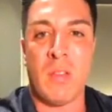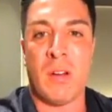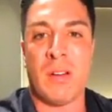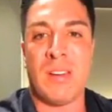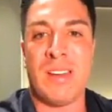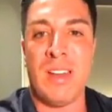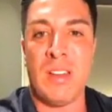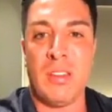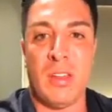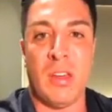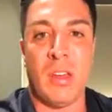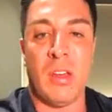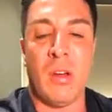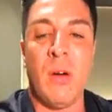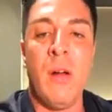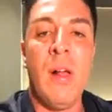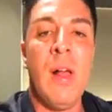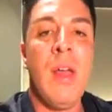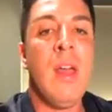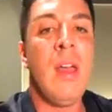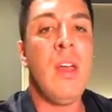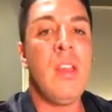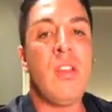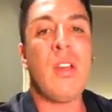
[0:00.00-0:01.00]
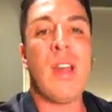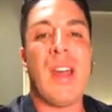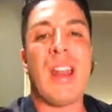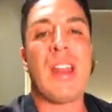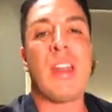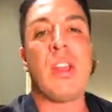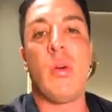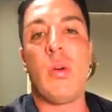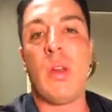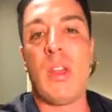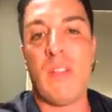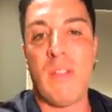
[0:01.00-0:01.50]
are teaching you. You gotta
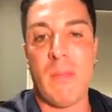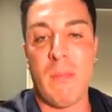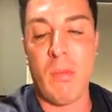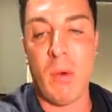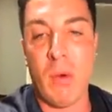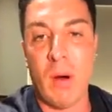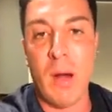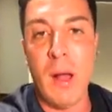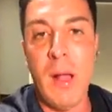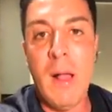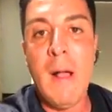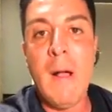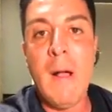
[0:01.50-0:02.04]
do it even more.